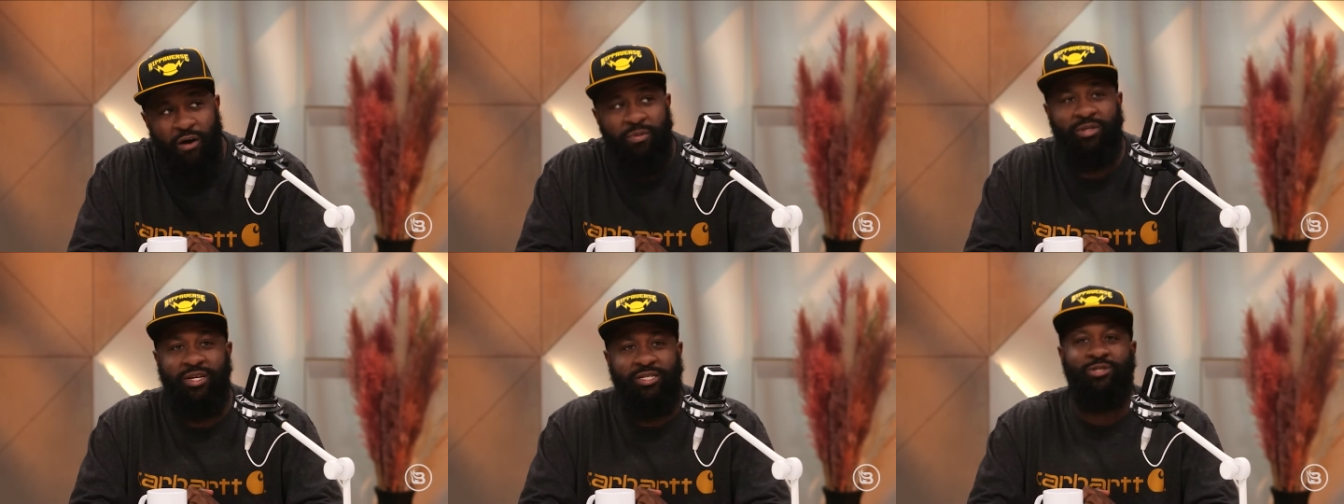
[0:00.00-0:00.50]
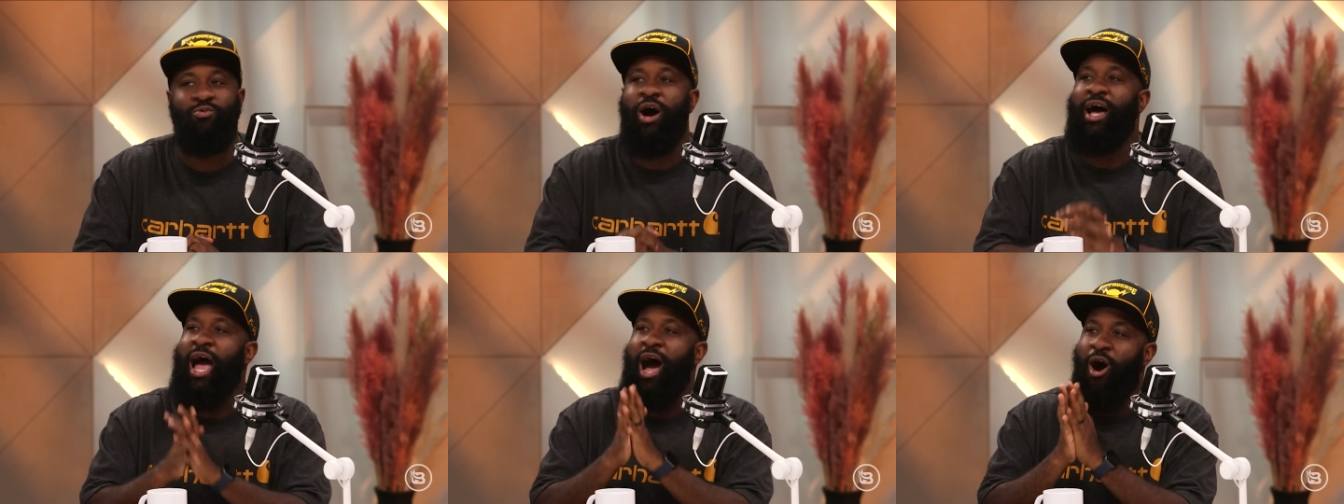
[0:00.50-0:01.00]
But this is
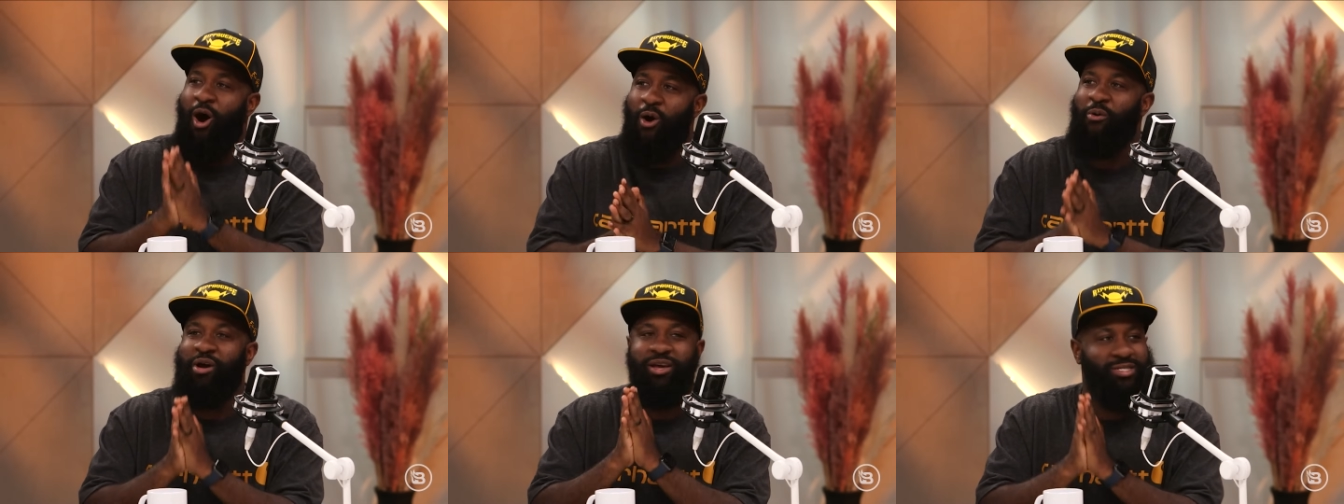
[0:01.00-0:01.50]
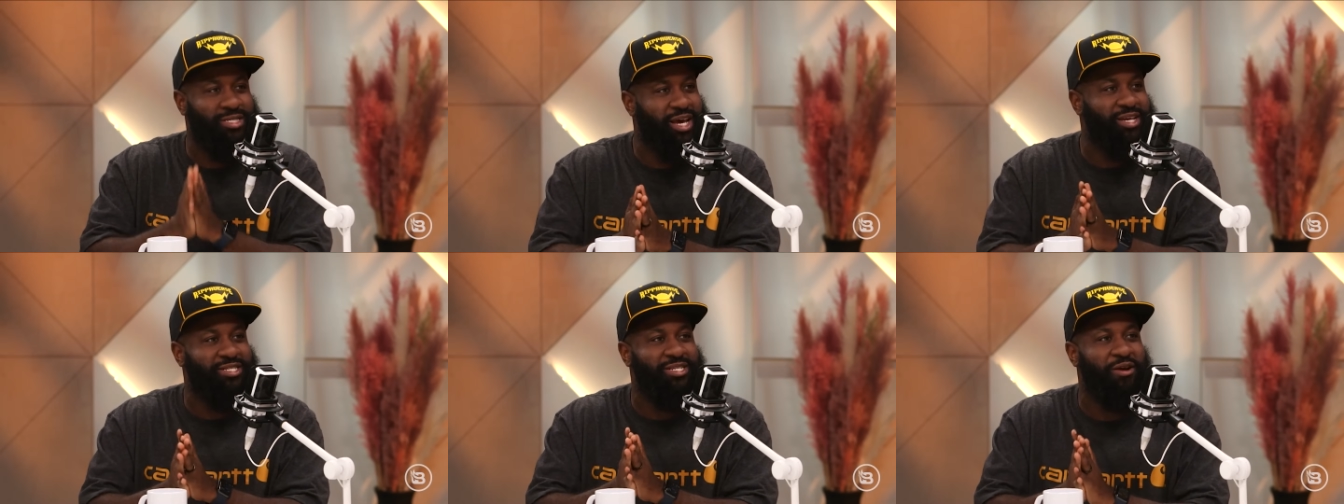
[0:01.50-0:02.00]
why I always say,
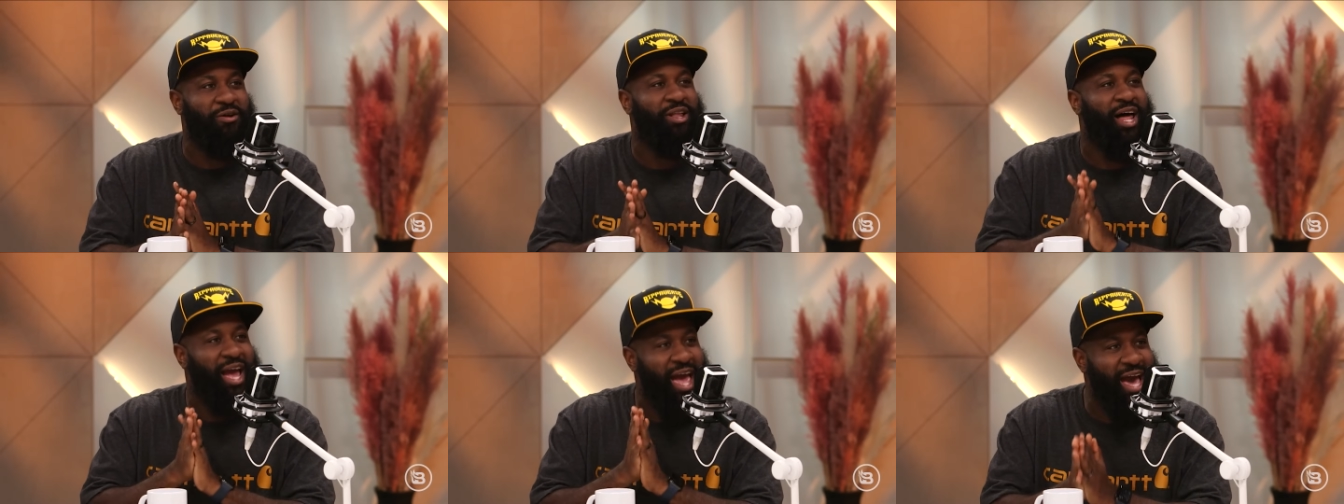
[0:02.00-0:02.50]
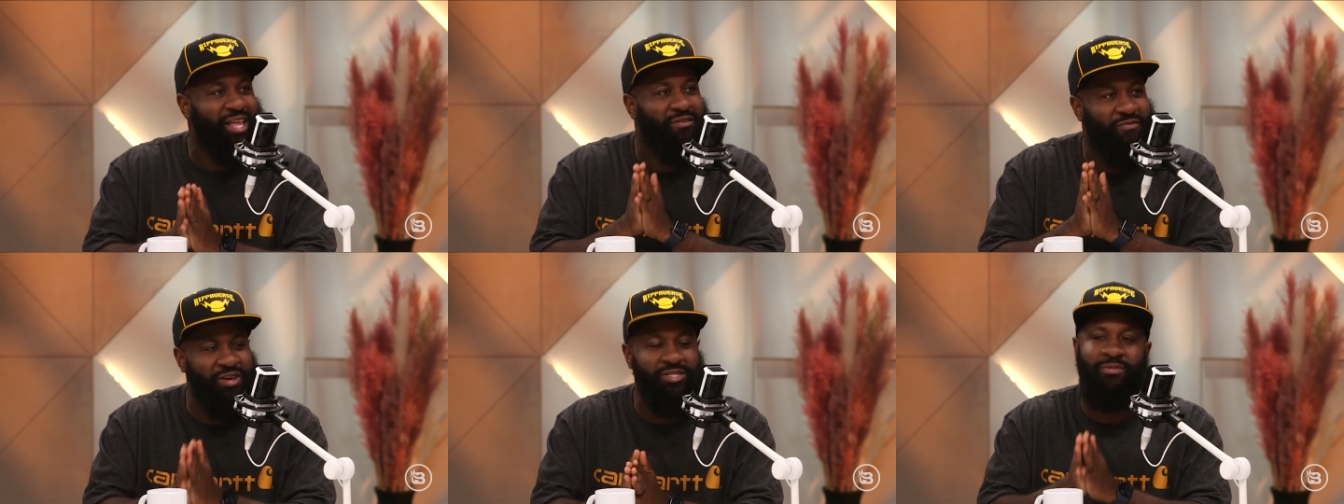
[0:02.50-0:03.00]
Sara, like,
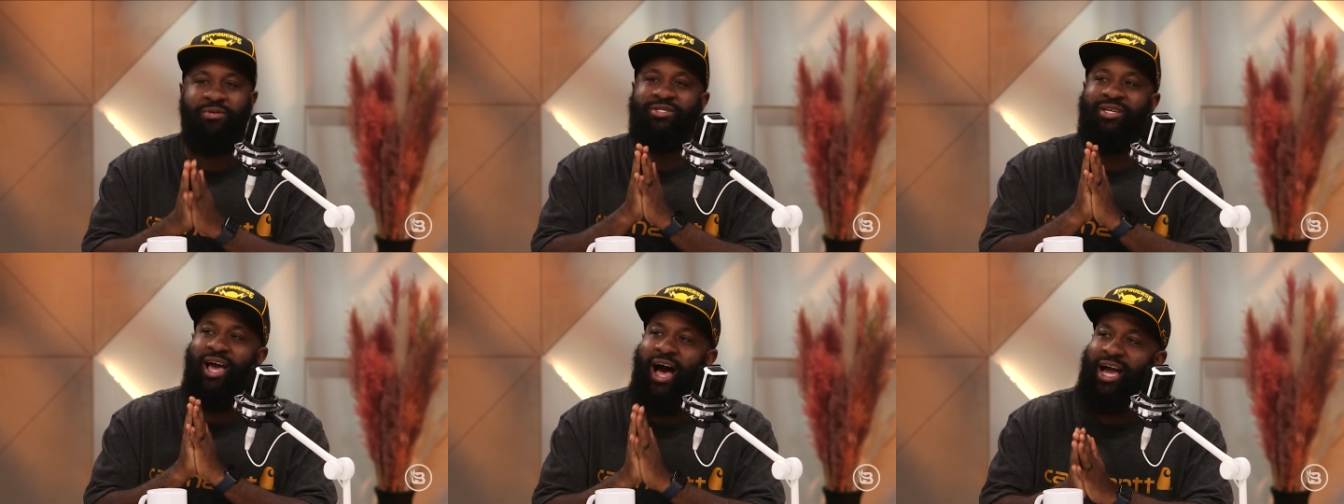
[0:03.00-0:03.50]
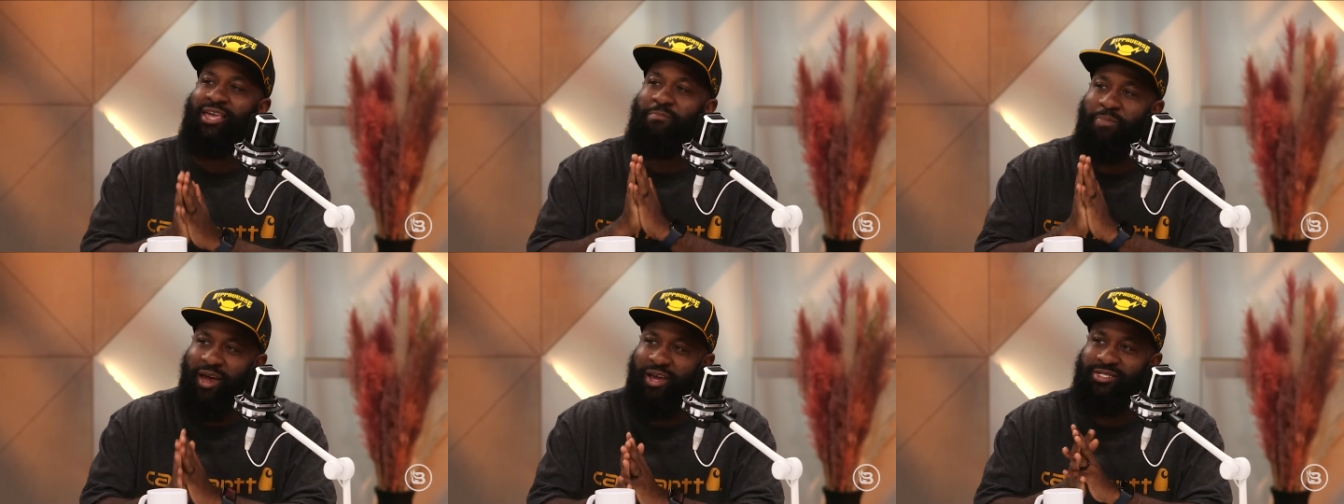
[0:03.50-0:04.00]
activism is the
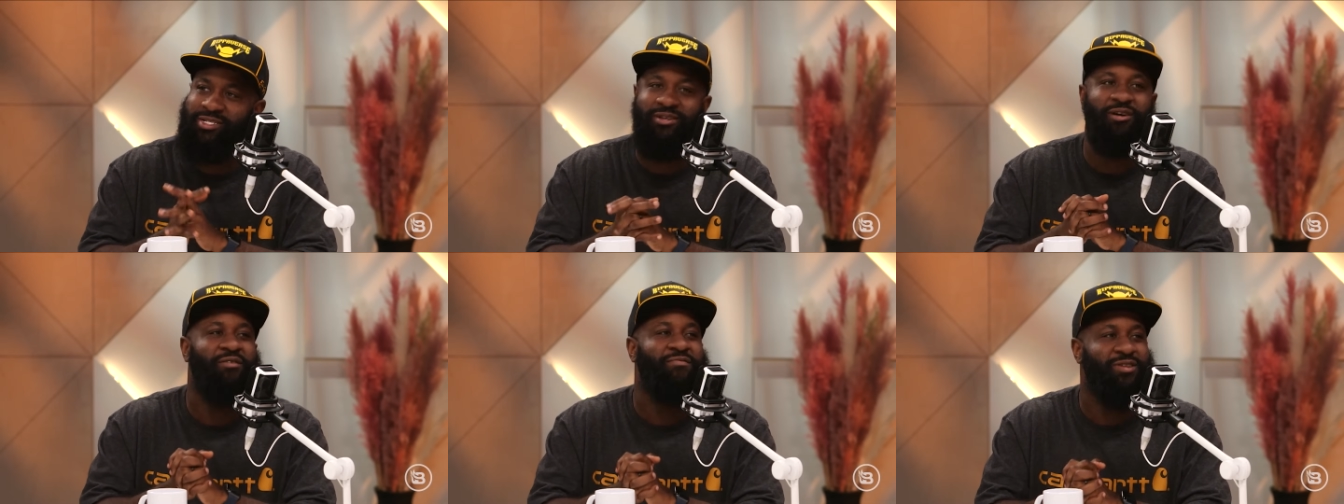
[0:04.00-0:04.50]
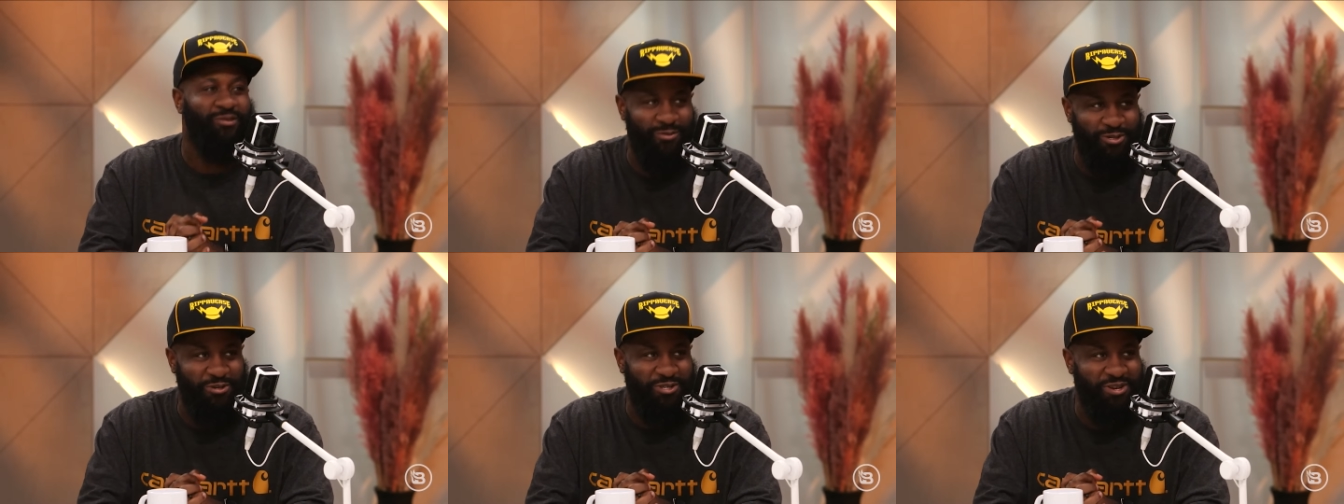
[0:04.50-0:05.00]
occupation of
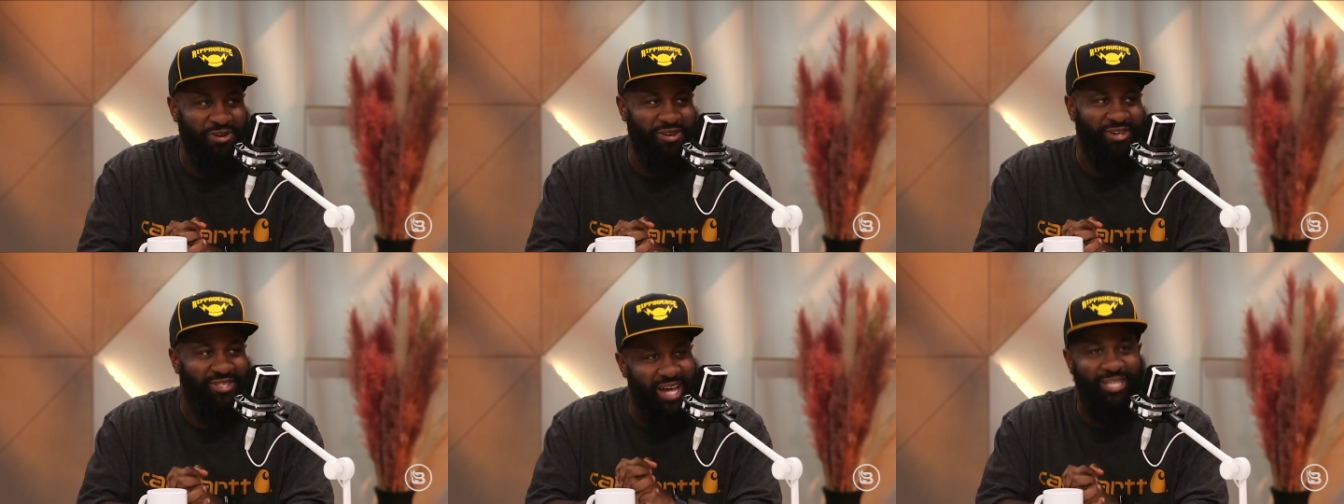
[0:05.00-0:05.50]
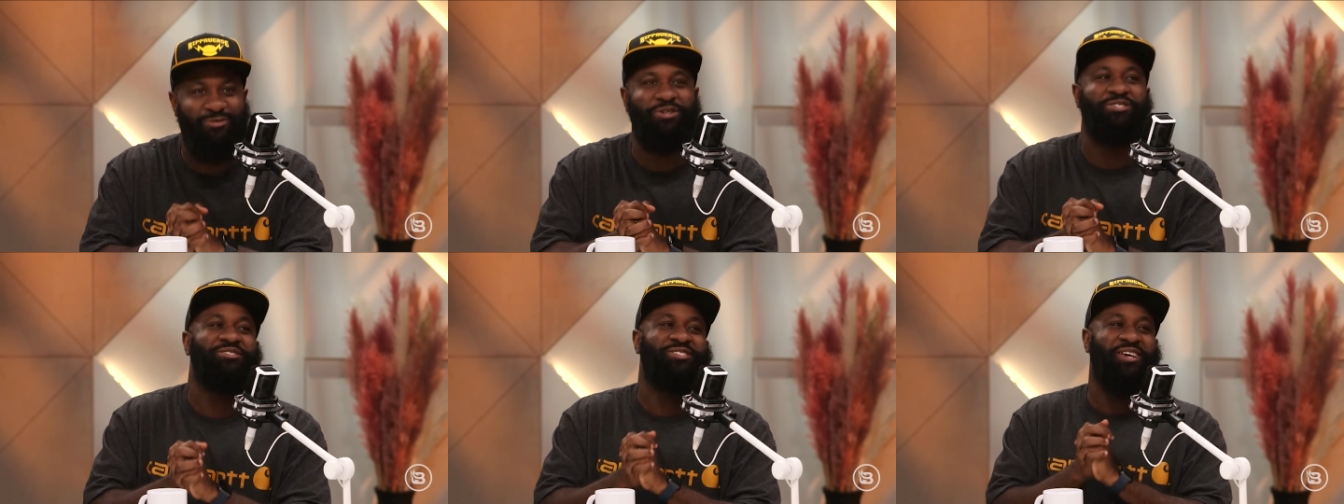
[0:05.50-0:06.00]
losers. That's what
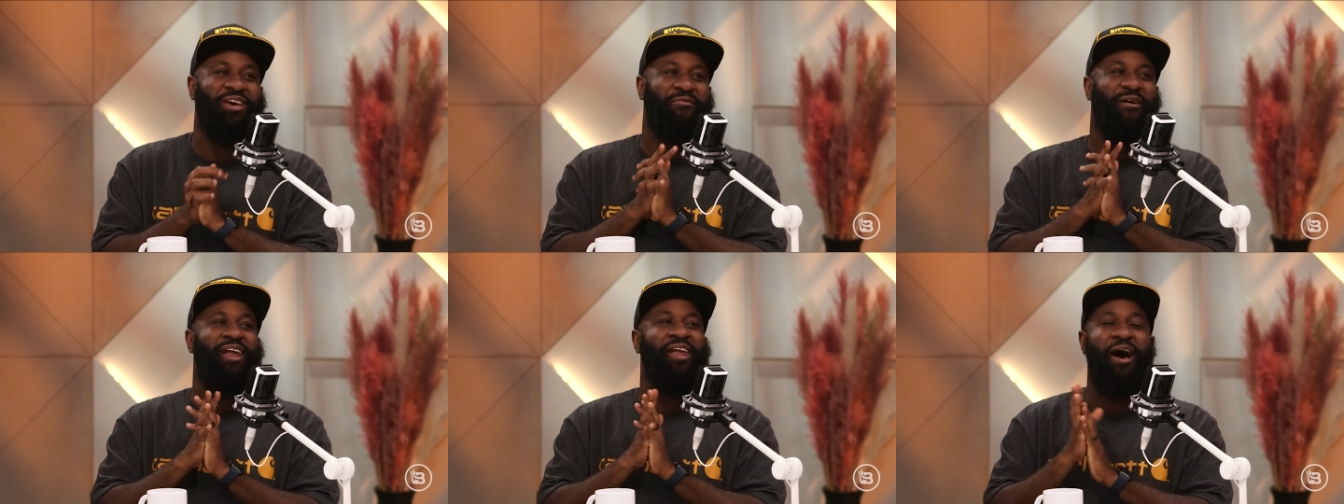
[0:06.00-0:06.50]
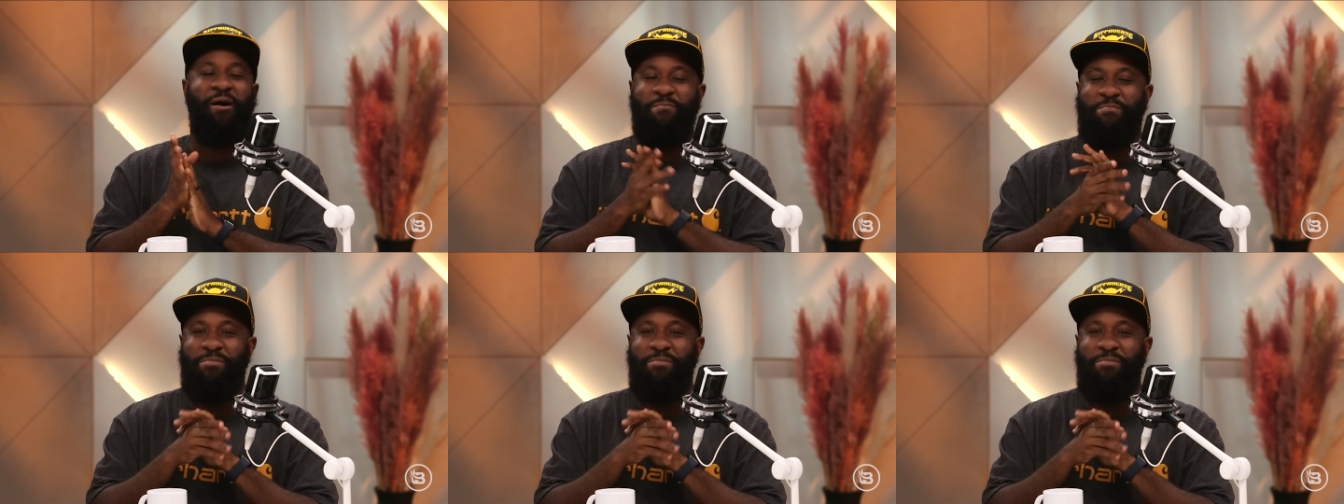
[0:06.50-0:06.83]
you're seeing right now.